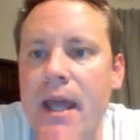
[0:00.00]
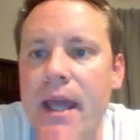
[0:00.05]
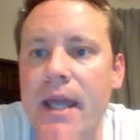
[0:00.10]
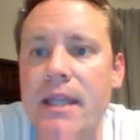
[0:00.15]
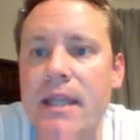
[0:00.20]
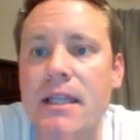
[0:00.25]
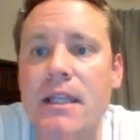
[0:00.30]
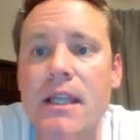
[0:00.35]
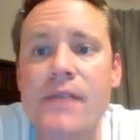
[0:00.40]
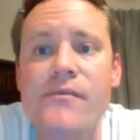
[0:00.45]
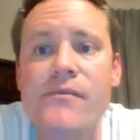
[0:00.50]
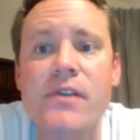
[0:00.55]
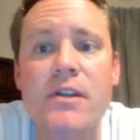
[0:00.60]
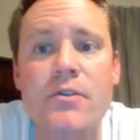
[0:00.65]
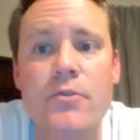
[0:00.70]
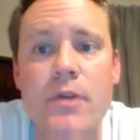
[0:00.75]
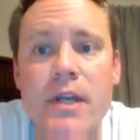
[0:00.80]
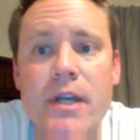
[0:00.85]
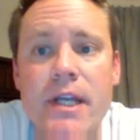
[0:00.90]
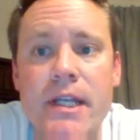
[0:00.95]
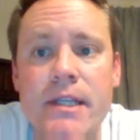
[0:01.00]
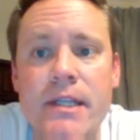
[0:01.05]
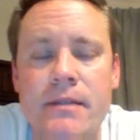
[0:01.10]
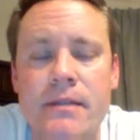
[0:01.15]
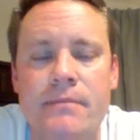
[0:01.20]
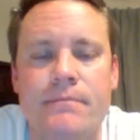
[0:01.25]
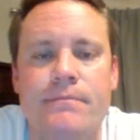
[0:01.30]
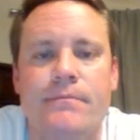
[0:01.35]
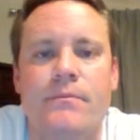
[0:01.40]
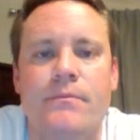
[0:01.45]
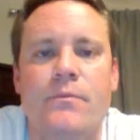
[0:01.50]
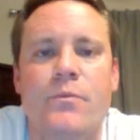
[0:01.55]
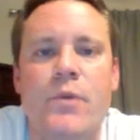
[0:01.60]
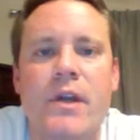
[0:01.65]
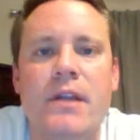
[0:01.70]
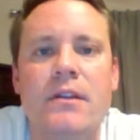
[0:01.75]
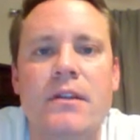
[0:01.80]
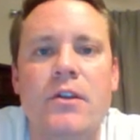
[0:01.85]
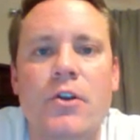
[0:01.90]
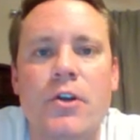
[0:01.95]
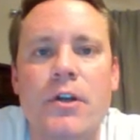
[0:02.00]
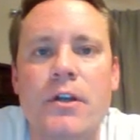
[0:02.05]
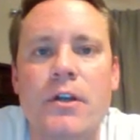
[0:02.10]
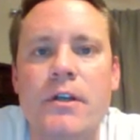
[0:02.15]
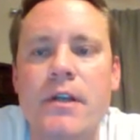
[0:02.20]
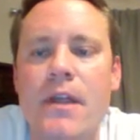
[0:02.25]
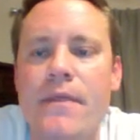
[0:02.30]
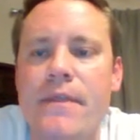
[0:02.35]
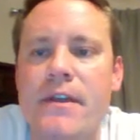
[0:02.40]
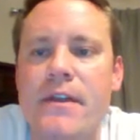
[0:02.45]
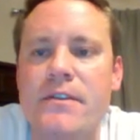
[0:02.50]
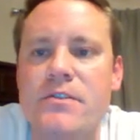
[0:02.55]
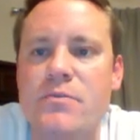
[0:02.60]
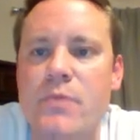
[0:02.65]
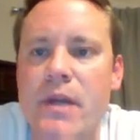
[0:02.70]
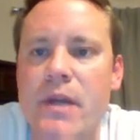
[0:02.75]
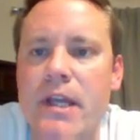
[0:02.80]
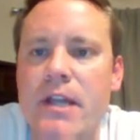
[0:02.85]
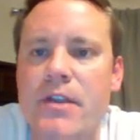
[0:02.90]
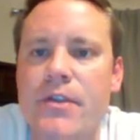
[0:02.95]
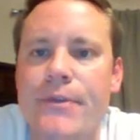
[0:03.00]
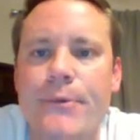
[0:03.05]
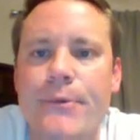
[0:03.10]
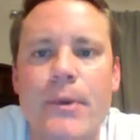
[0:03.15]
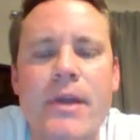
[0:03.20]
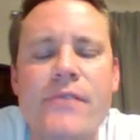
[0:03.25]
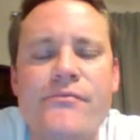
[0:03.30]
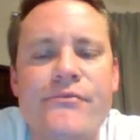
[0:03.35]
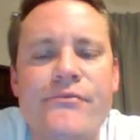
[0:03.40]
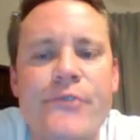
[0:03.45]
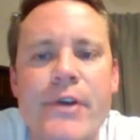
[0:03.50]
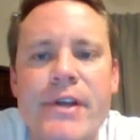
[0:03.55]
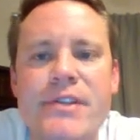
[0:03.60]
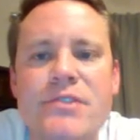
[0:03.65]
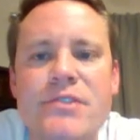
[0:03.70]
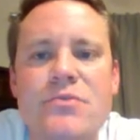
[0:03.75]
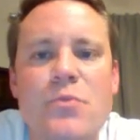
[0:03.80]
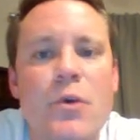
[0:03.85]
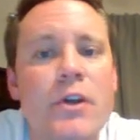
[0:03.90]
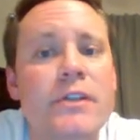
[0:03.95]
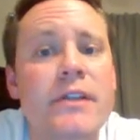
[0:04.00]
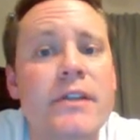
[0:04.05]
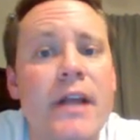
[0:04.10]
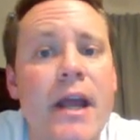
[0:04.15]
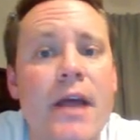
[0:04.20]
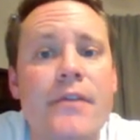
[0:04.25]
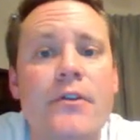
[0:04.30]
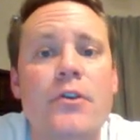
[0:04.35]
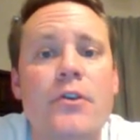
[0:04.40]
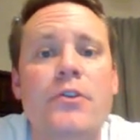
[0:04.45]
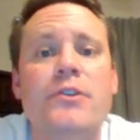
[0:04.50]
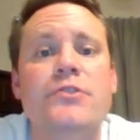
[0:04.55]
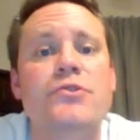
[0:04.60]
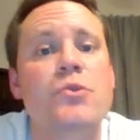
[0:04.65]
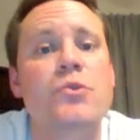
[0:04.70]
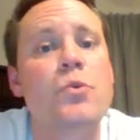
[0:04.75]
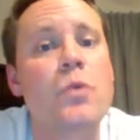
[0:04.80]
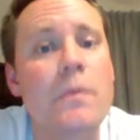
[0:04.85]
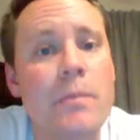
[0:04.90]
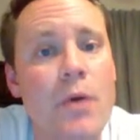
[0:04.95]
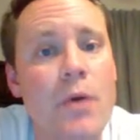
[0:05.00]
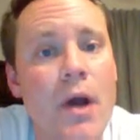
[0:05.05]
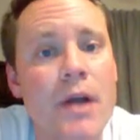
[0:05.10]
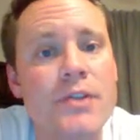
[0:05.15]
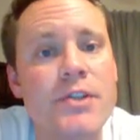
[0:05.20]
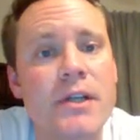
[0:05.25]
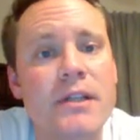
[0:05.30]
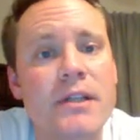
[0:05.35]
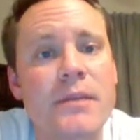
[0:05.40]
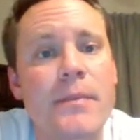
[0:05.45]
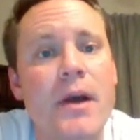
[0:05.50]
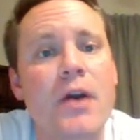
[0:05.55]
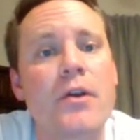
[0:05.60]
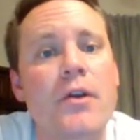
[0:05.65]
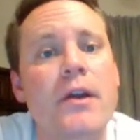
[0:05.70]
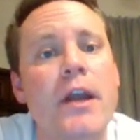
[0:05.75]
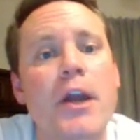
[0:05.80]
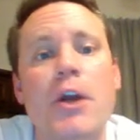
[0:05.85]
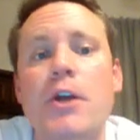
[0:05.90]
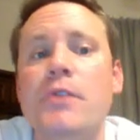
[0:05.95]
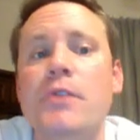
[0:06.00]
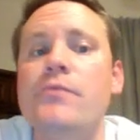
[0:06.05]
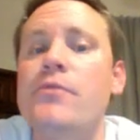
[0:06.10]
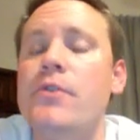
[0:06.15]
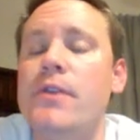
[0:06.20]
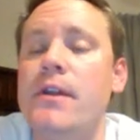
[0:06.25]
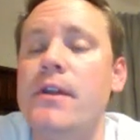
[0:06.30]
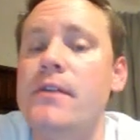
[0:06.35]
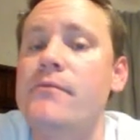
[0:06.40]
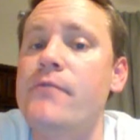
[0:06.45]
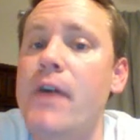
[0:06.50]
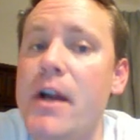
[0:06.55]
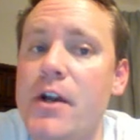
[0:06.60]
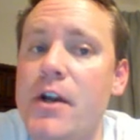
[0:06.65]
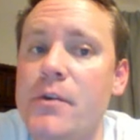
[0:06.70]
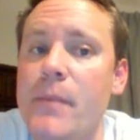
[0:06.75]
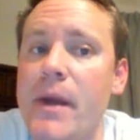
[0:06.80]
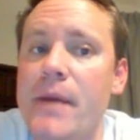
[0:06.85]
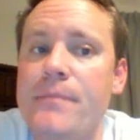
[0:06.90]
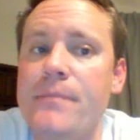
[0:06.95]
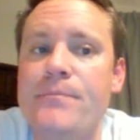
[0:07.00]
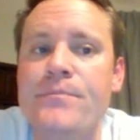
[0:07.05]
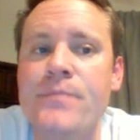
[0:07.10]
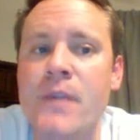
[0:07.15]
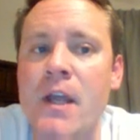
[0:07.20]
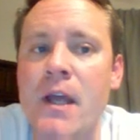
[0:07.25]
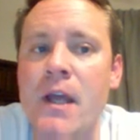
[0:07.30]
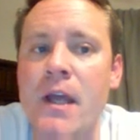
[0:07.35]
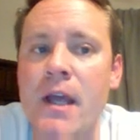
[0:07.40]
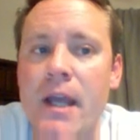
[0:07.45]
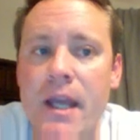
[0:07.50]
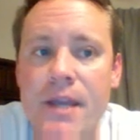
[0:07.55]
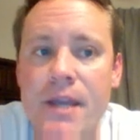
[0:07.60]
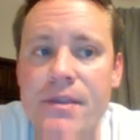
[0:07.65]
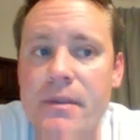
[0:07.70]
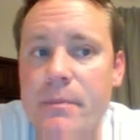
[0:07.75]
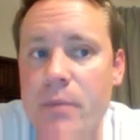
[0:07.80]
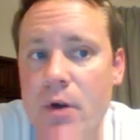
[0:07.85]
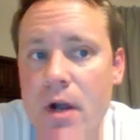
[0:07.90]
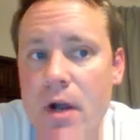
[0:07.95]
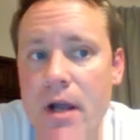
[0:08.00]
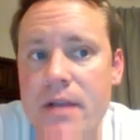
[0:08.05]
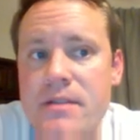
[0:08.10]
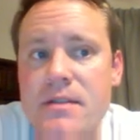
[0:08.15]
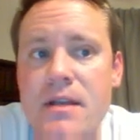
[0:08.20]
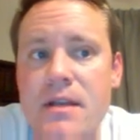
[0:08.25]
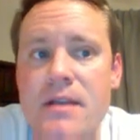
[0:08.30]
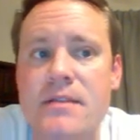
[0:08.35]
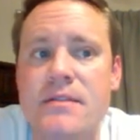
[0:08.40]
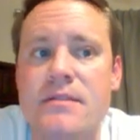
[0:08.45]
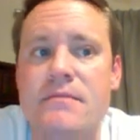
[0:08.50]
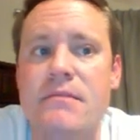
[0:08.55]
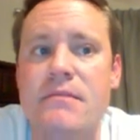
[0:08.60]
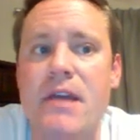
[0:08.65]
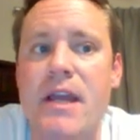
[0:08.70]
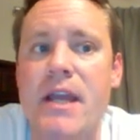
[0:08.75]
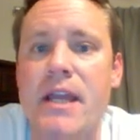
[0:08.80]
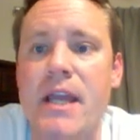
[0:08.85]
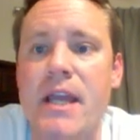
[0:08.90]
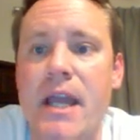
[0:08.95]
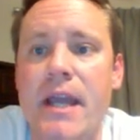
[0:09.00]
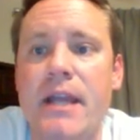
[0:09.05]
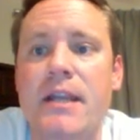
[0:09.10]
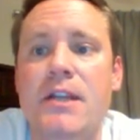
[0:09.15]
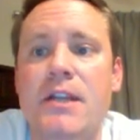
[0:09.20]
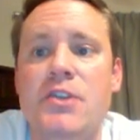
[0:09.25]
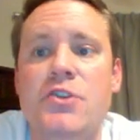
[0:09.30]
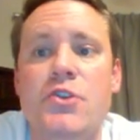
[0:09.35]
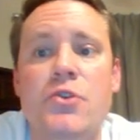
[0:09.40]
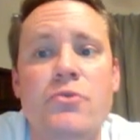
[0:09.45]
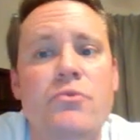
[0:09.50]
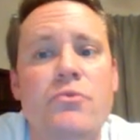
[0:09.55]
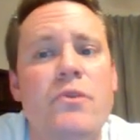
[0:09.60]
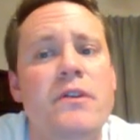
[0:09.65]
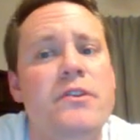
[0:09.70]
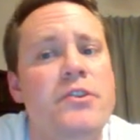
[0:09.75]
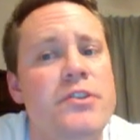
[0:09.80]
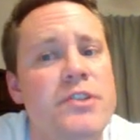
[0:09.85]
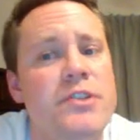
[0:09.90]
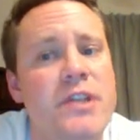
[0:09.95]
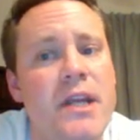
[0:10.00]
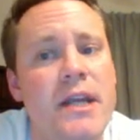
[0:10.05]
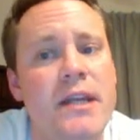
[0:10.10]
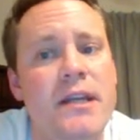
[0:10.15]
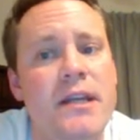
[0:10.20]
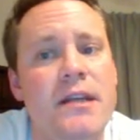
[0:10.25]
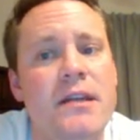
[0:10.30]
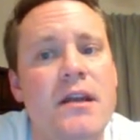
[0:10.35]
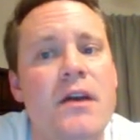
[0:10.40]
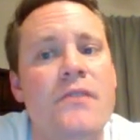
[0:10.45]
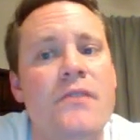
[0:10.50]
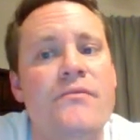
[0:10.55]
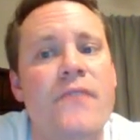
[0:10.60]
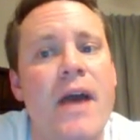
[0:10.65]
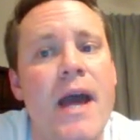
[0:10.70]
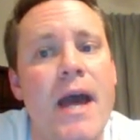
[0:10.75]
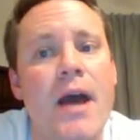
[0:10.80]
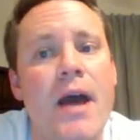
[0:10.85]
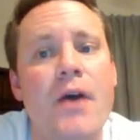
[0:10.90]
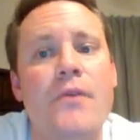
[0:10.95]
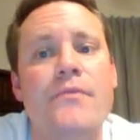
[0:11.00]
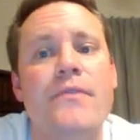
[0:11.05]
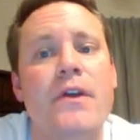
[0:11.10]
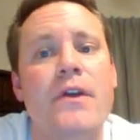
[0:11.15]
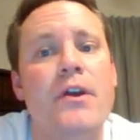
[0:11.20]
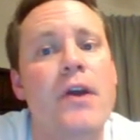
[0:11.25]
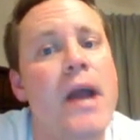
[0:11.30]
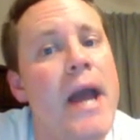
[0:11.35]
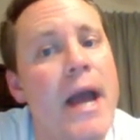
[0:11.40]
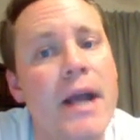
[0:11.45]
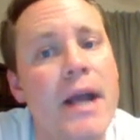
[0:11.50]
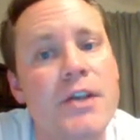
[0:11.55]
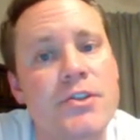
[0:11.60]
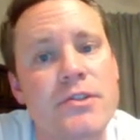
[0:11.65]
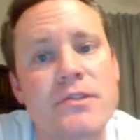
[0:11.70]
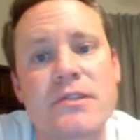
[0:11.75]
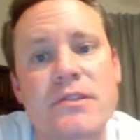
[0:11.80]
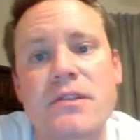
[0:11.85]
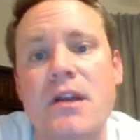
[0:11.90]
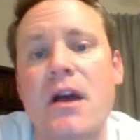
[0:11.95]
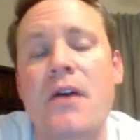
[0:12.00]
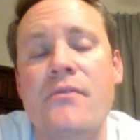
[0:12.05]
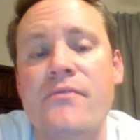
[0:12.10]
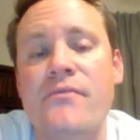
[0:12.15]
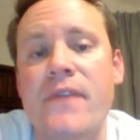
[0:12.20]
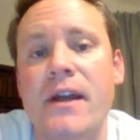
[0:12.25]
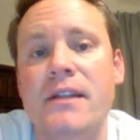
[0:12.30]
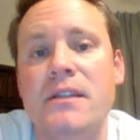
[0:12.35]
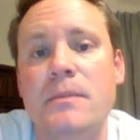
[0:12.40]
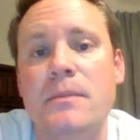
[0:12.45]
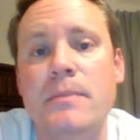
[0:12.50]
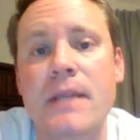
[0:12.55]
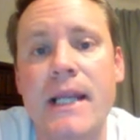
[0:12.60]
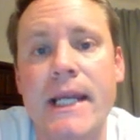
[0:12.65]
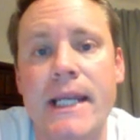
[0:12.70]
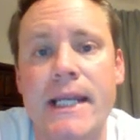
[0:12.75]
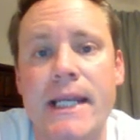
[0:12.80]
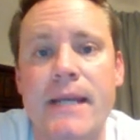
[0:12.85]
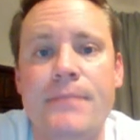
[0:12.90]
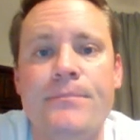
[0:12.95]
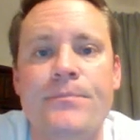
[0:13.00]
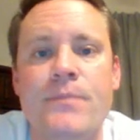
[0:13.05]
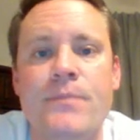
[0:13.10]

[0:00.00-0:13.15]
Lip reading: In Living Green, we learned this week 3 friends work together on a school project about caring for the environment. In the process, they gain a new understanding of how their actions affect the planet.